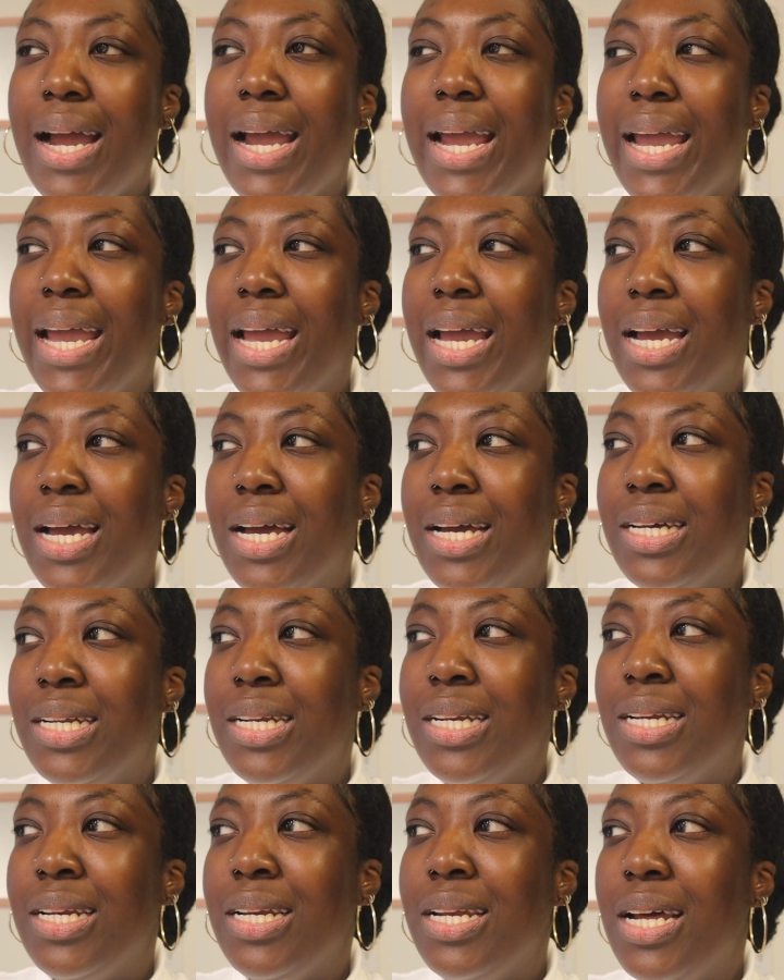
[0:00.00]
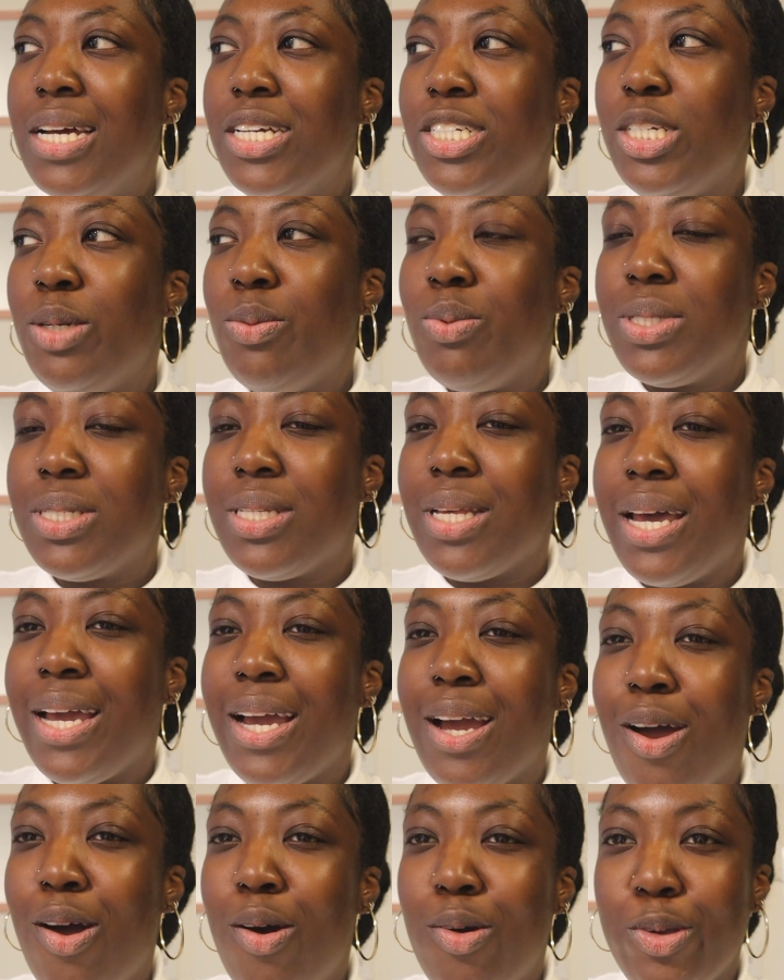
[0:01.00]
And she was
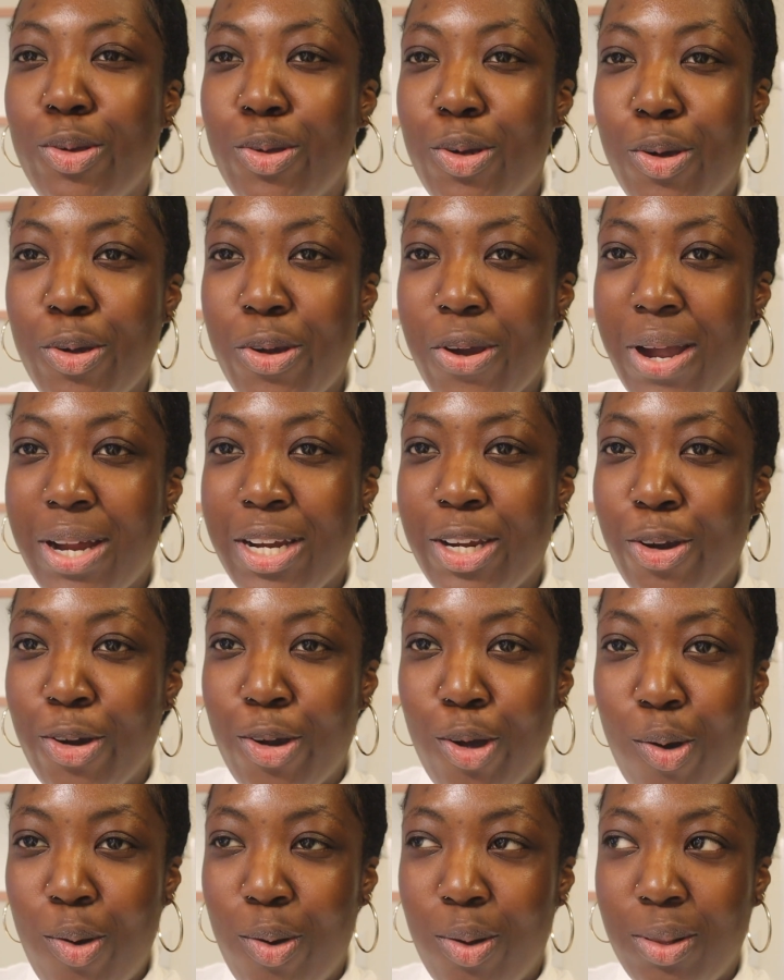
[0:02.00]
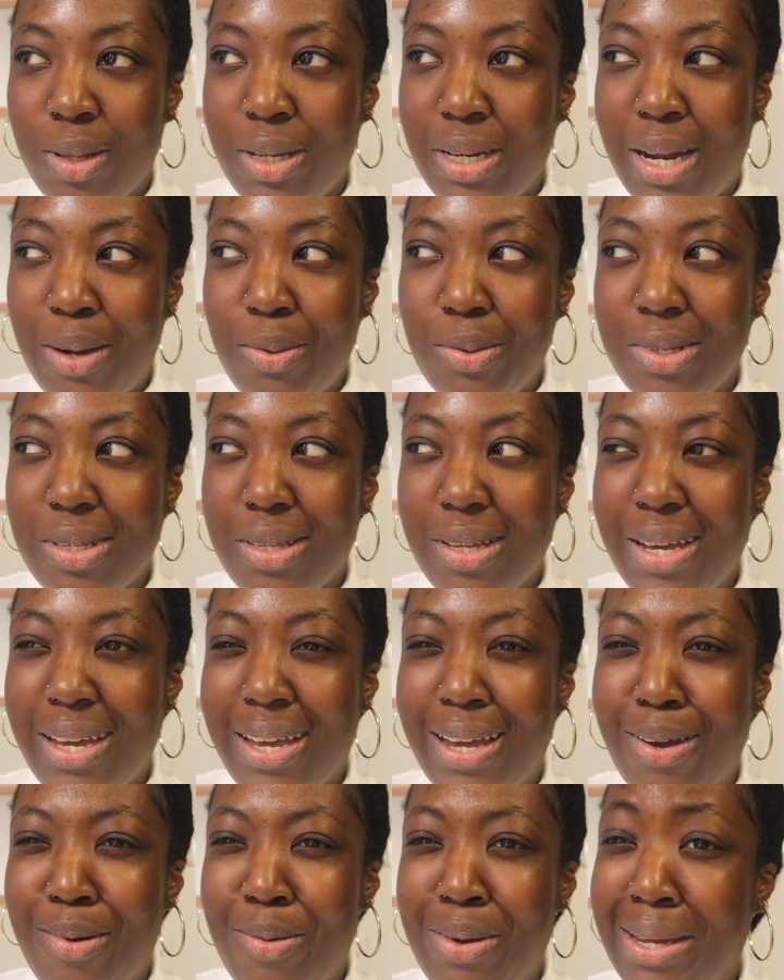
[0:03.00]
like, oh, you know, you're at your goal. And I was
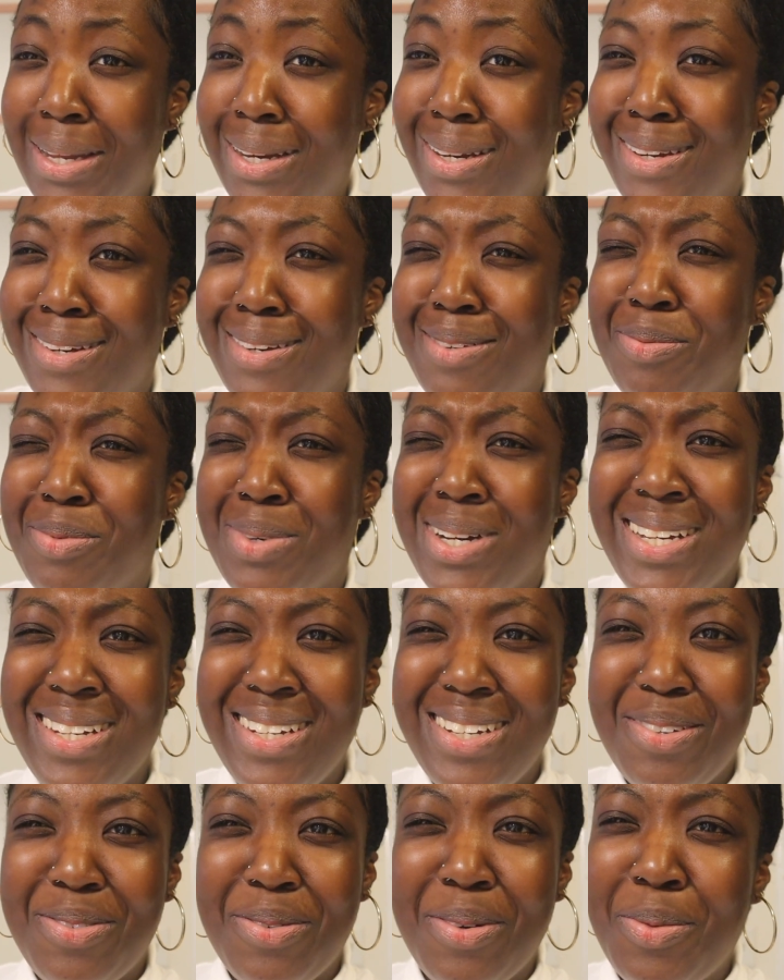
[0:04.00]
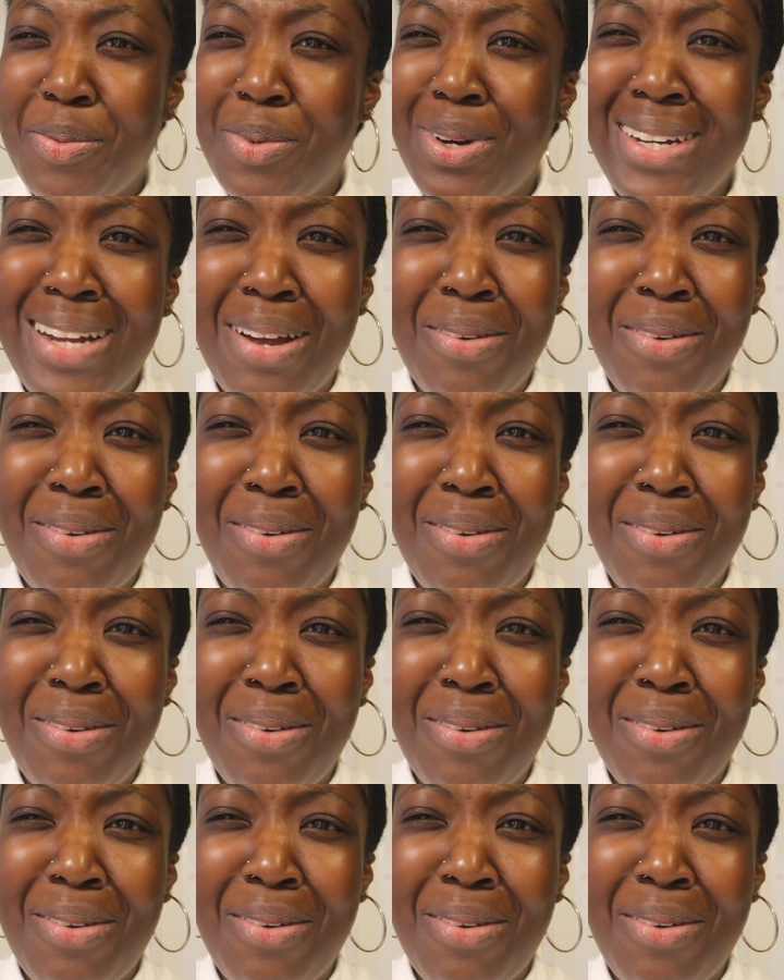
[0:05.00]
like, wait, what? What?